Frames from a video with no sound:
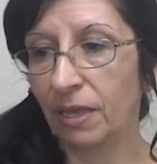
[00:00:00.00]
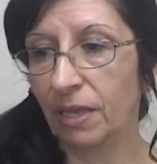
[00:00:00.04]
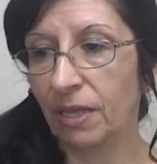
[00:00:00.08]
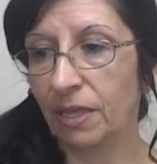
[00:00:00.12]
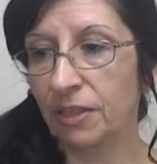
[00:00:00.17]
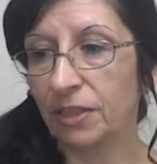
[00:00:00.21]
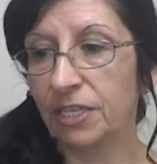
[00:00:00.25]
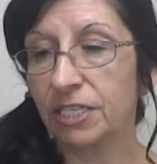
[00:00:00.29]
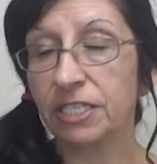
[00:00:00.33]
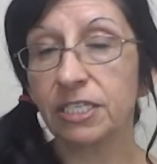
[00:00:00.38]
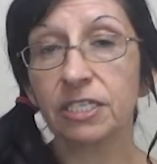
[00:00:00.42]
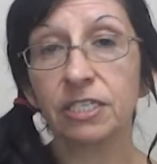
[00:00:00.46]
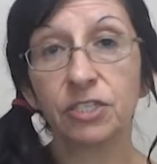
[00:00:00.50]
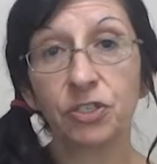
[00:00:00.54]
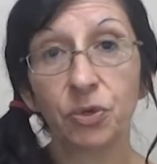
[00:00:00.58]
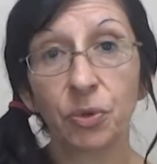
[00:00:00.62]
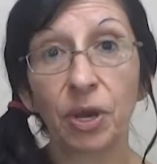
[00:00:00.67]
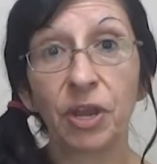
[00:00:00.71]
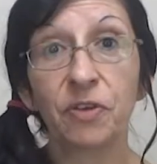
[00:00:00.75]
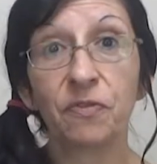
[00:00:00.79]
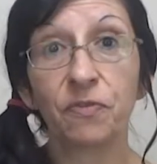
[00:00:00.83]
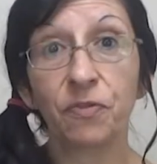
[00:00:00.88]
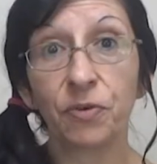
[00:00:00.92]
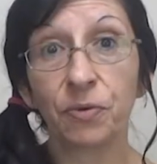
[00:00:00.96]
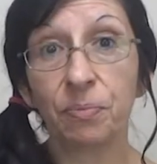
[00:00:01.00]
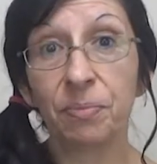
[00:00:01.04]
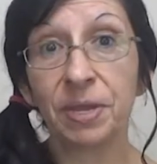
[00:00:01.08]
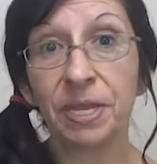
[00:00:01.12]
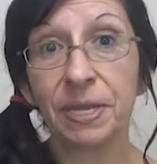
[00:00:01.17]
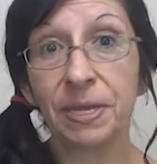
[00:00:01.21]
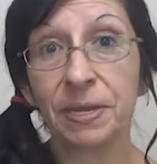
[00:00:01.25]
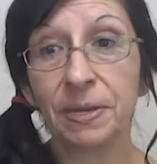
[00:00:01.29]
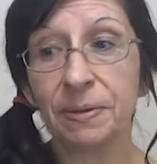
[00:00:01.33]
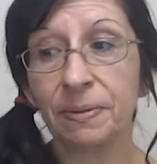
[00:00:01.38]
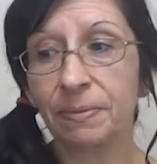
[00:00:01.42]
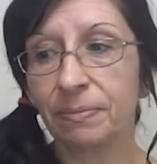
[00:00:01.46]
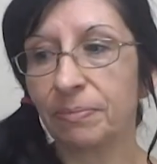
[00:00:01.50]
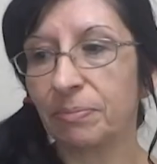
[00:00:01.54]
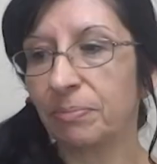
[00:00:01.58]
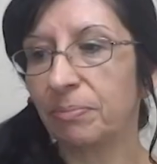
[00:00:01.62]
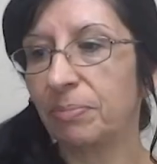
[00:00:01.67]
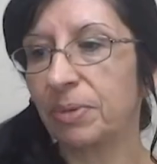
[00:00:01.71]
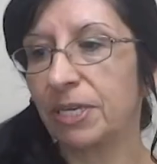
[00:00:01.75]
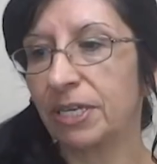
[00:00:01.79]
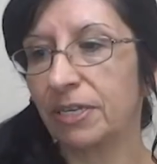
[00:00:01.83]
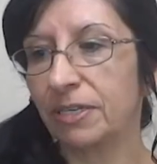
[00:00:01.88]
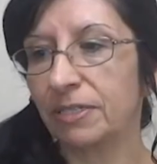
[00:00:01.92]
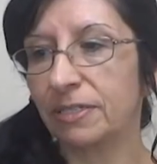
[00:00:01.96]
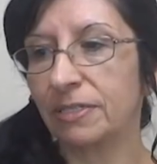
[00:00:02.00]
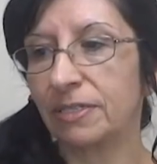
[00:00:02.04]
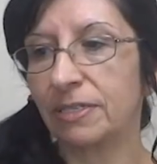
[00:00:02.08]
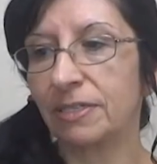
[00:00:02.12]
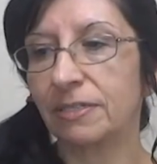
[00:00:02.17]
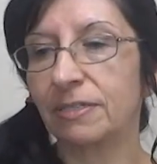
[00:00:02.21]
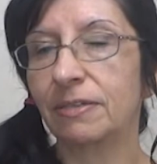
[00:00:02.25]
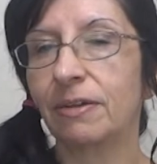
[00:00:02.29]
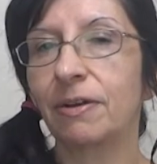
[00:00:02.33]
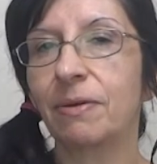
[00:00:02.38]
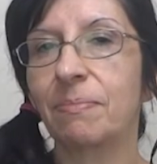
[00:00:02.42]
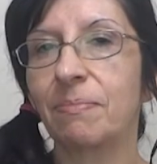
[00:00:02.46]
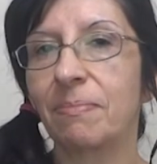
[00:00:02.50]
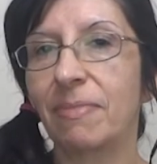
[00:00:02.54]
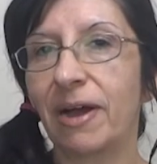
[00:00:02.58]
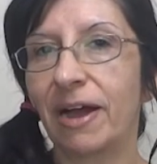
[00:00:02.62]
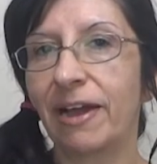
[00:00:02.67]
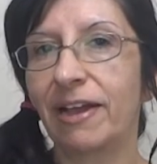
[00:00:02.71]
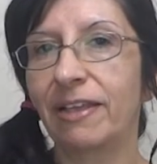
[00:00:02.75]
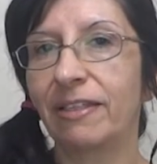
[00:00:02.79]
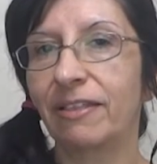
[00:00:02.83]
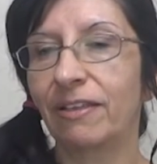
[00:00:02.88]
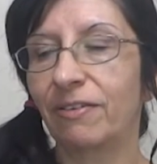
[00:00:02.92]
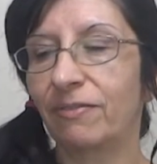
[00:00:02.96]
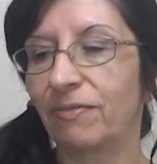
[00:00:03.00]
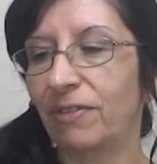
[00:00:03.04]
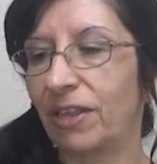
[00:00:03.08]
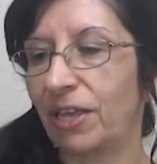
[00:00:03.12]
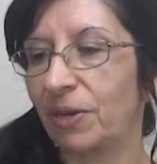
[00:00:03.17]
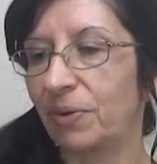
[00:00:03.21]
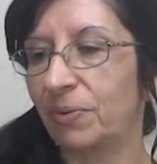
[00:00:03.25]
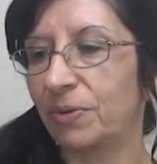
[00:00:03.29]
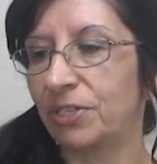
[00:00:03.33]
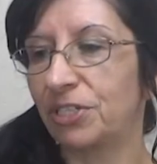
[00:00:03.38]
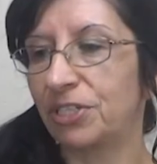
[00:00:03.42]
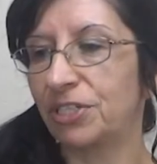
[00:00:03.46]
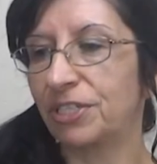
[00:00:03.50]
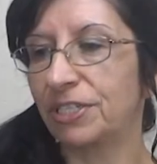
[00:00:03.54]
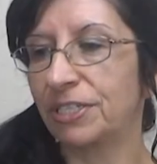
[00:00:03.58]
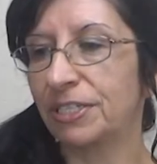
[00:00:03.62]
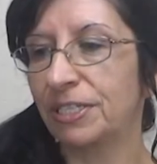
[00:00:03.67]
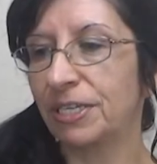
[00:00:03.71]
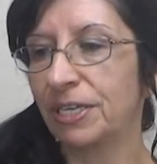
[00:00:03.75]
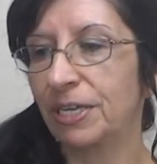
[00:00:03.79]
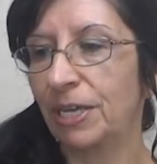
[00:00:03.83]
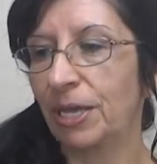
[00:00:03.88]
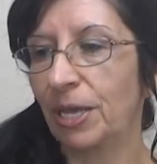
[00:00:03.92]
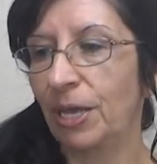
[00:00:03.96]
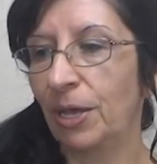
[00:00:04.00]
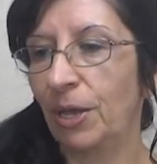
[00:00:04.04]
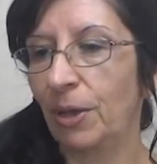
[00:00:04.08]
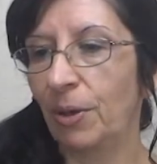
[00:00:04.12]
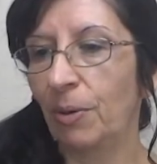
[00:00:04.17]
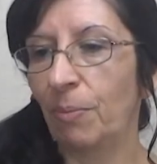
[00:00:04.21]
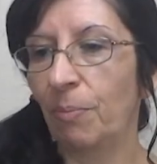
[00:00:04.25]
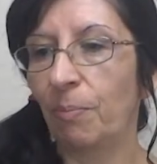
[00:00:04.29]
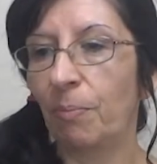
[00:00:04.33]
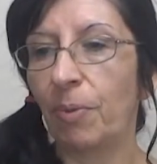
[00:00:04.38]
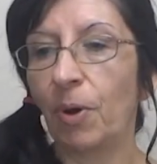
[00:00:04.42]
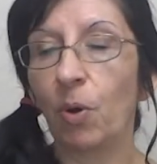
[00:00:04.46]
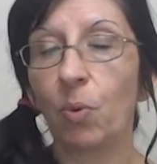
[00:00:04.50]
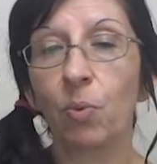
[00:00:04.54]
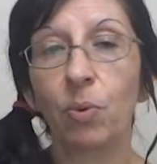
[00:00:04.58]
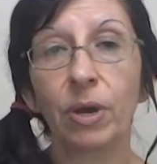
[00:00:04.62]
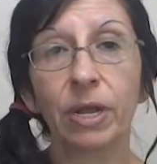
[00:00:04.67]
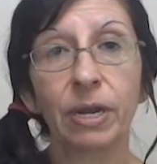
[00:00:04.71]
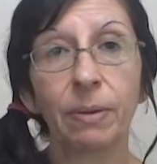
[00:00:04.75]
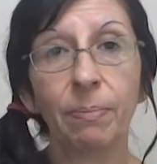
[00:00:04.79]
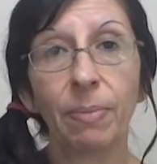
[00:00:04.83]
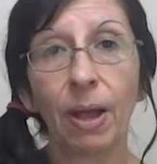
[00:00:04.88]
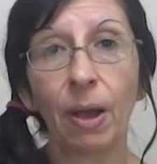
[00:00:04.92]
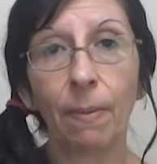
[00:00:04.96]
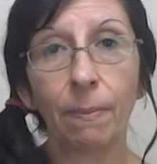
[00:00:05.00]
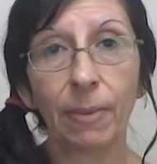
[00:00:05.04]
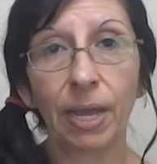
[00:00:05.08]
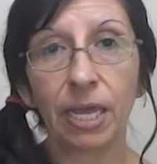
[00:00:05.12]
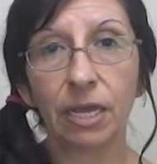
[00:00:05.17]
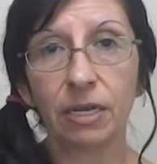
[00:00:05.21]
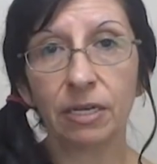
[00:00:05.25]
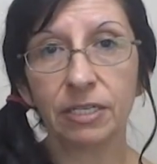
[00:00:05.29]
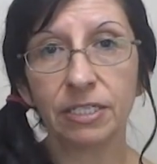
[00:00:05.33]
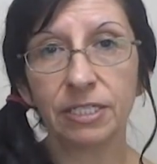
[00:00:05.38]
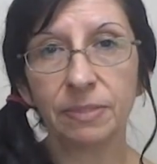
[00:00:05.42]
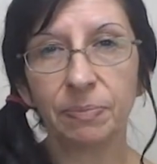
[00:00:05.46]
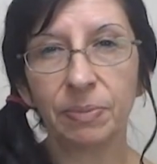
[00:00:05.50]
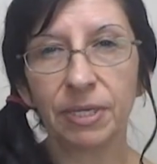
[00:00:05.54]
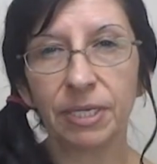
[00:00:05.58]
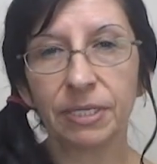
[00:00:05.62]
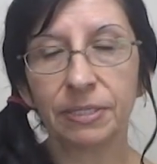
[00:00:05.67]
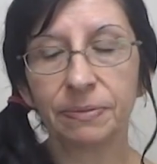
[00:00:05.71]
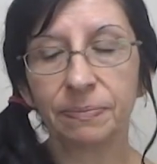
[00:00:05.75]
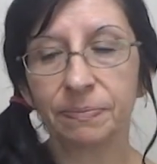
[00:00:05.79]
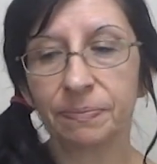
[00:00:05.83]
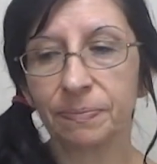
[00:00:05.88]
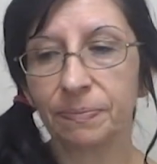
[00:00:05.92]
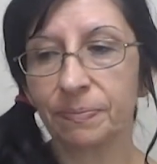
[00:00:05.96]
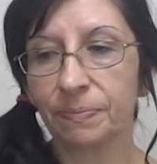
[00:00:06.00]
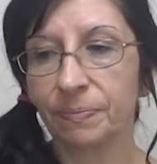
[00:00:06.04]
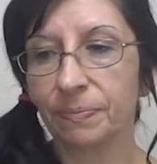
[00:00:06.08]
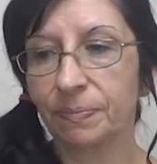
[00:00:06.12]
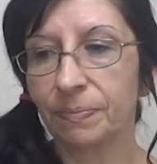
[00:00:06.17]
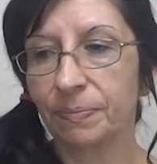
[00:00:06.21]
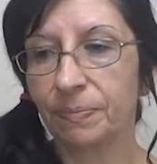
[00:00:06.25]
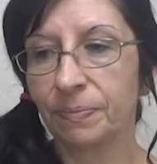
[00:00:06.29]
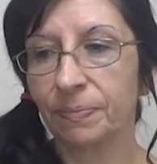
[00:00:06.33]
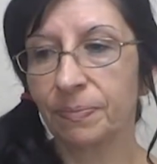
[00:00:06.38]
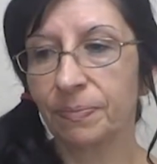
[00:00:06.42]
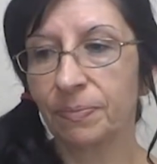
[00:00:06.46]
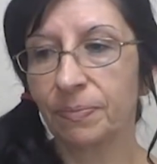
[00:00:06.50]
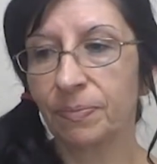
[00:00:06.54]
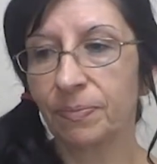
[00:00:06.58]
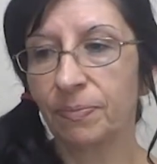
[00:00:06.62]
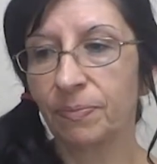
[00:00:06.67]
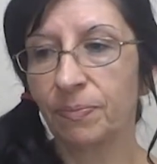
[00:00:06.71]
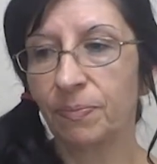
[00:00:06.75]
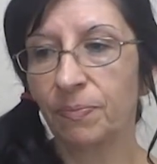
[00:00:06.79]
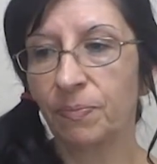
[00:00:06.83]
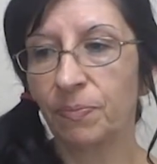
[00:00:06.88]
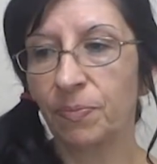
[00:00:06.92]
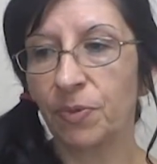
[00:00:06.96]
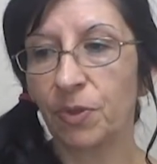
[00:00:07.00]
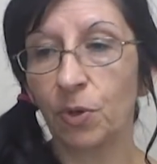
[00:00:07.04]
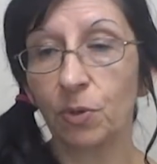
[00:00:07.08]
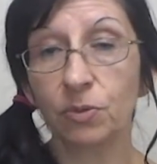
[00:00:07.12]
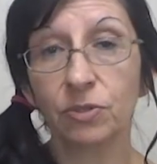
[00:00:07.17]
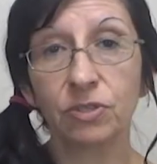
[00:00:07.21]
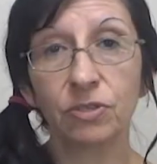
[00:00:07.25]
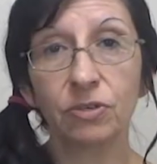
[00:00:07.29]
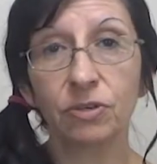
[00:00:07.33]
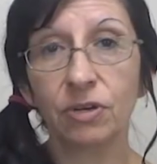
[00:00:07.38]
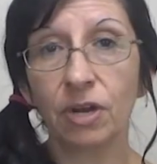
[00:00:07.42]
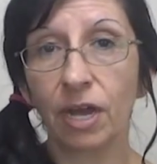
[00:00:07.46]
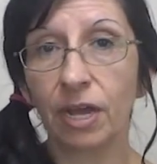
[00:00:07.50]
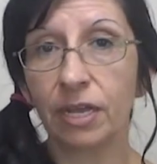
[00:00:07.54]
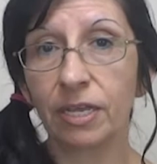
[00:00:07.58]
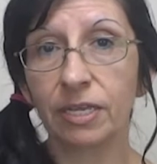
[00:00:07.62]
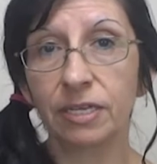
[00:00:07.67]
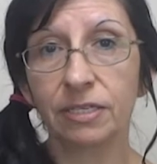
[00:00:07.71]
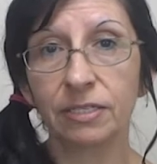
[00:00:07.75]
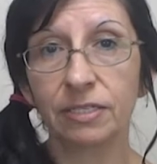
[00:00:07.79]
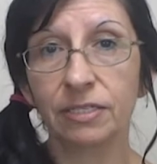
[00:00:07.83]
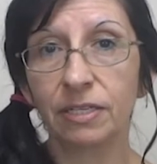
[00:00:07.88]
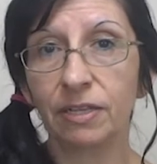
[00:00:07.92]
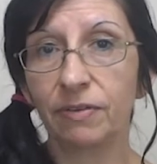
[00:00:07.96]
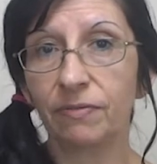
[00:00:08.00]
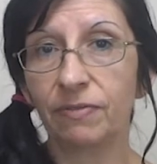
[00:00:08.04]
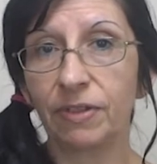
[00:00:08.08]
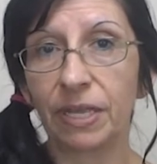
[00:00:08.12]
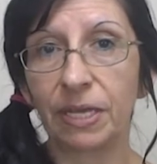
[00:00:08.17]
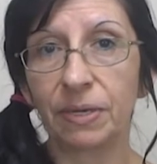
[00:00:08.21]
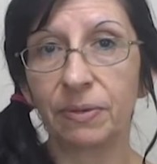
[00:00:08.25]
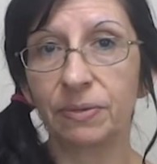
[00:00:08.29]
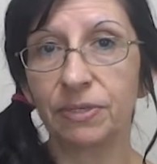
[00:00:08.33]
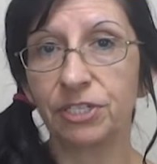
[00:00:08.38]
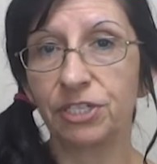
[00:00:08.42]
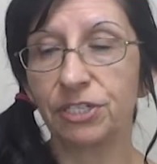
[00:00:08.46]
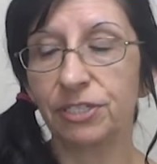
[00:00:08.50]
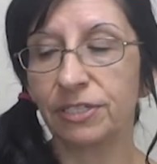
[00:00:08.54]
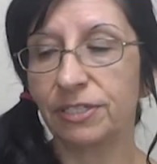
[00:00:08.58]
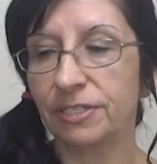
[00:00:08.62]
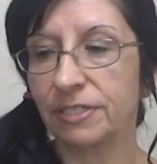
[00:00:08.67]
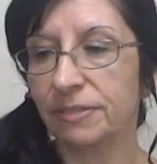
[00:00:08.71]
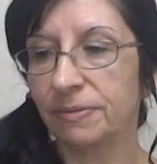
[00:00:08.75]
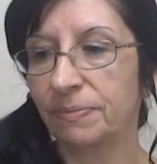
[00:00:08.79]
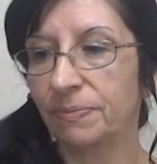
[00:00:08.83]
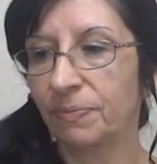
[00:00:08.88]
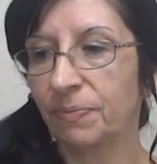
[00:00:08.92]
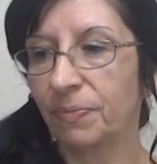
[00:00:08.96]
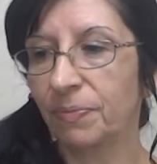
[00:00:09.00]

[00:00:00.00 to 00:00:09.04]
This is great for me because these are my love languages. But what about my husband? Those are not his love languages.